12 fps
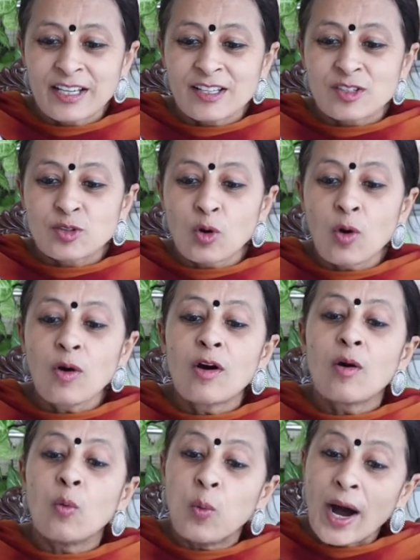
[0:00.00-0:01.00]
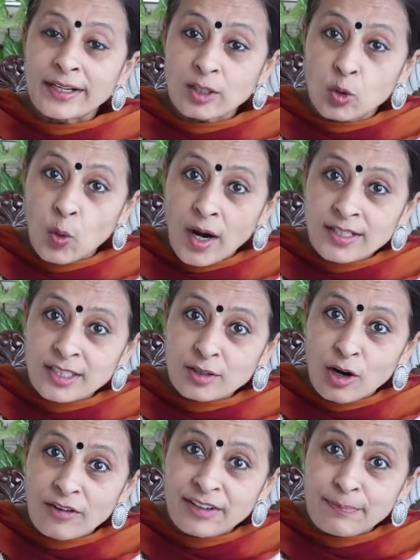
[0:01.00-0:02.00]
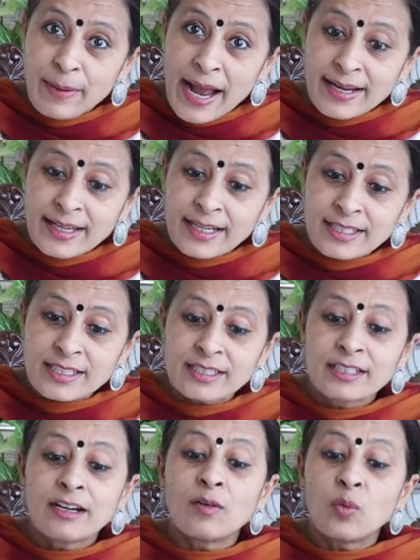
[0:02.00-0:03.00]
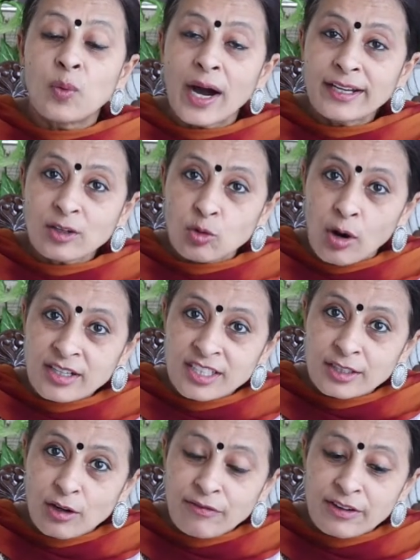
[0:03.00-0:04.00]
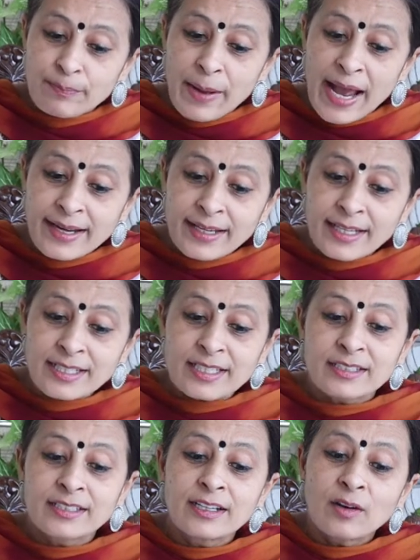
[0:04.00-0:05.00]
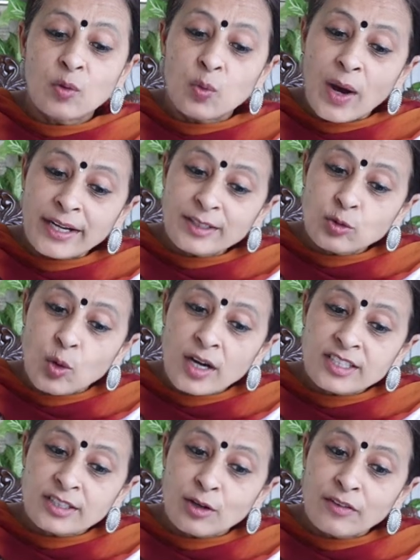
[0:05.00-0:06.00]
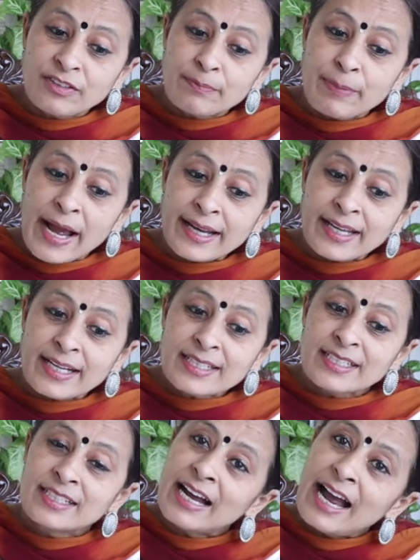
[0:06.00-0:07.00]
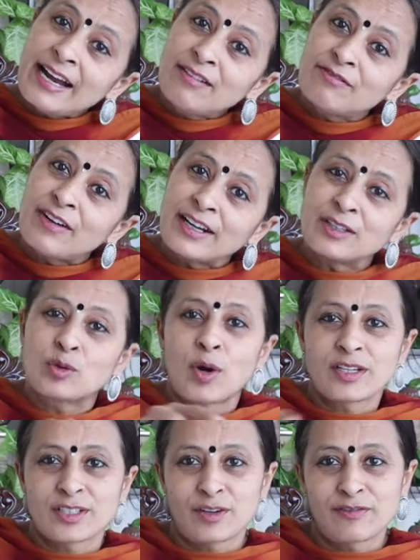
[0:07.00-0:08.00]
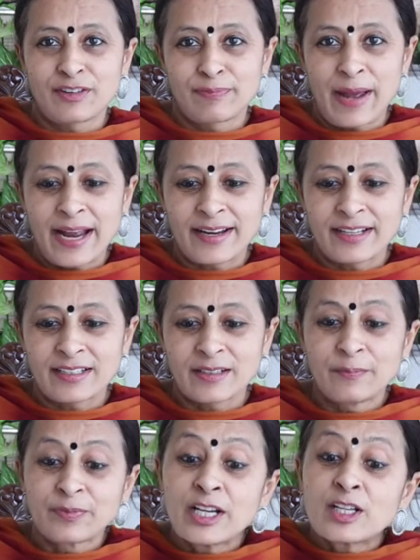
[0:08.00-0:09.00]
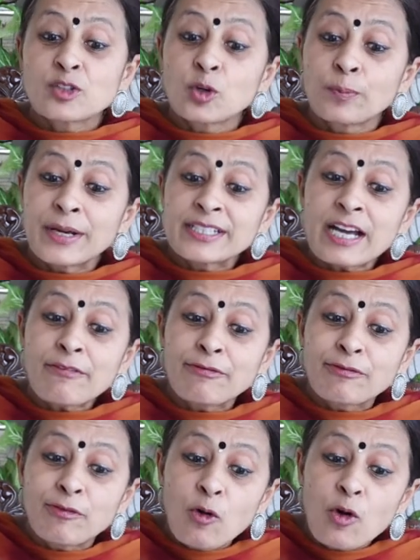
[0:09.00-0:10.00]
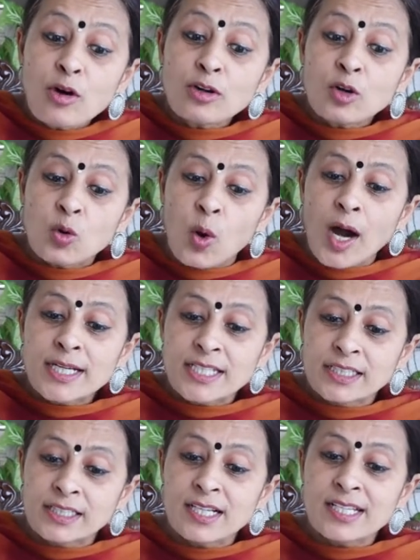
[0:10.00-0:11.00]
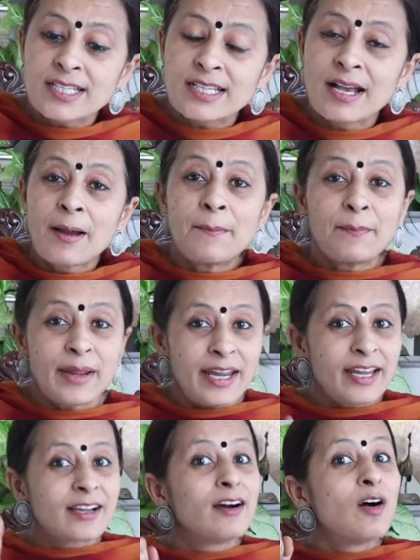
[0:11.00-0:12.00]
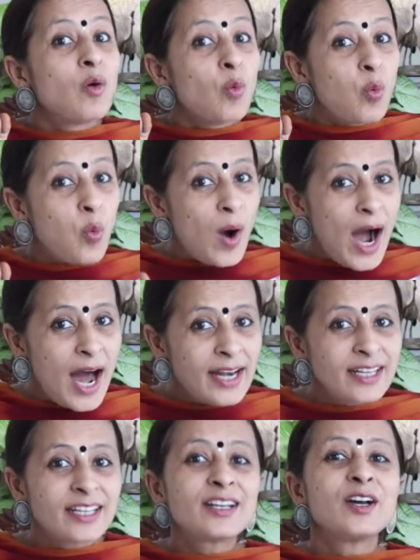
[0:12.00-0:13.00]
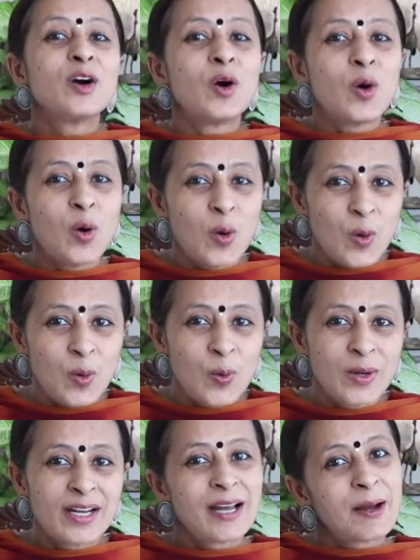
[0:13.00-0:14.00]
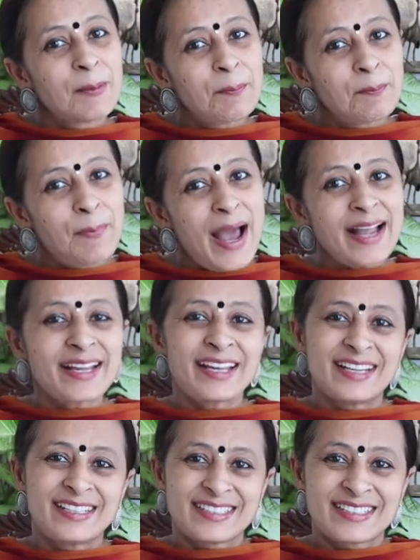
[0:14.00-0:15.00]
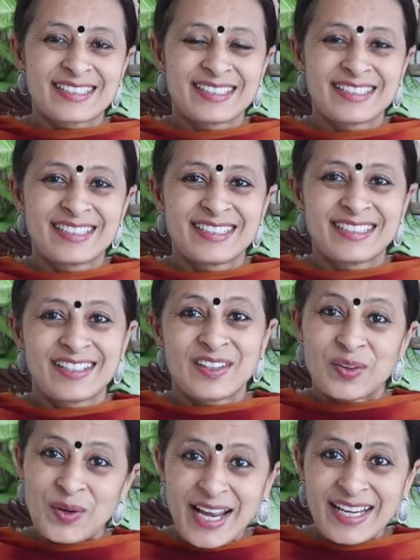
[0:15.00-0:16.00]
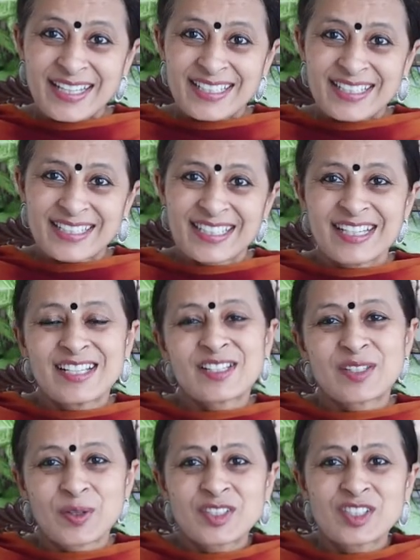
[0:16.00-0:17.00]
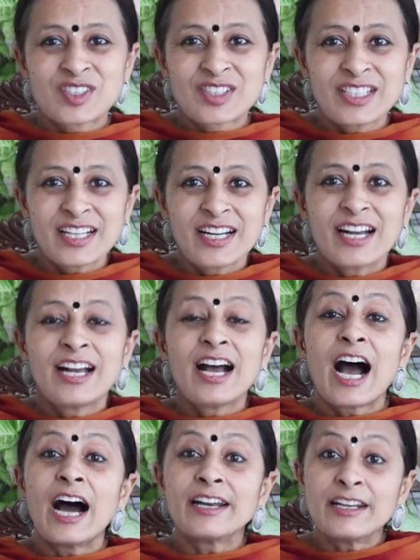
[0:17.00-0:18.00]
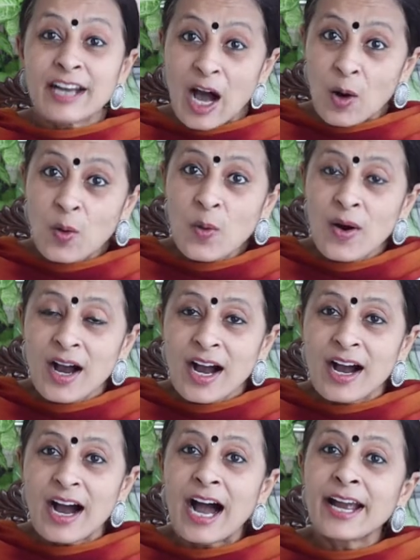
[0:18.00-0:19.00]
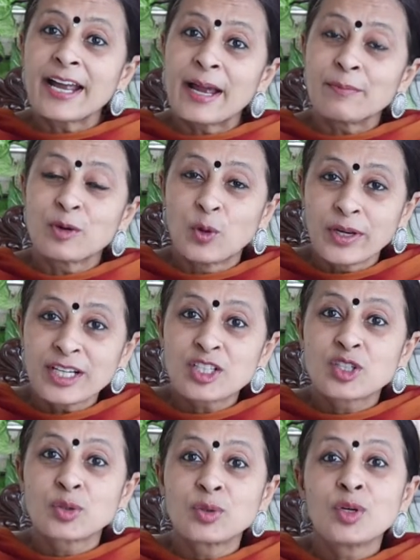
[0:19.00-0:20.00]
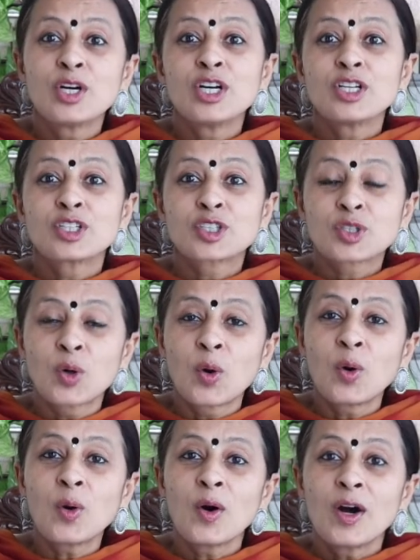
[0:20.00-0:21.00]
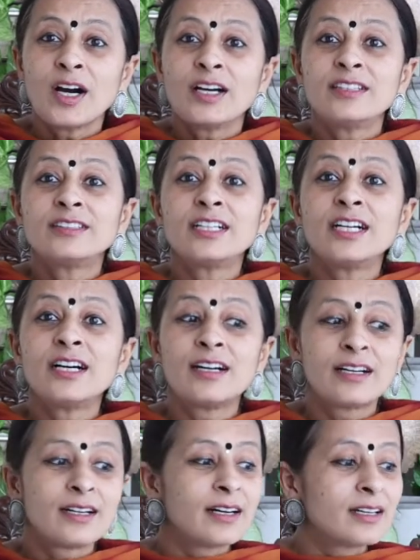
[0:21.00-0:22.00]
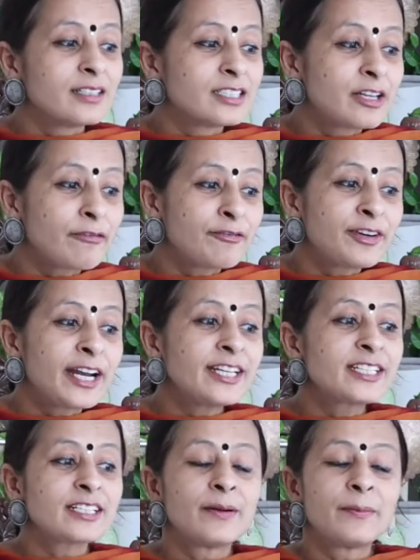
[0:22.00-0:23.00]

So 1 quarter of a packet, 1 quarter of a packet, 1 quarter of a packet and 1 quarter of a packet. So beta 4 quarters make 1 whole packet. Right? So children, now I am going to show the different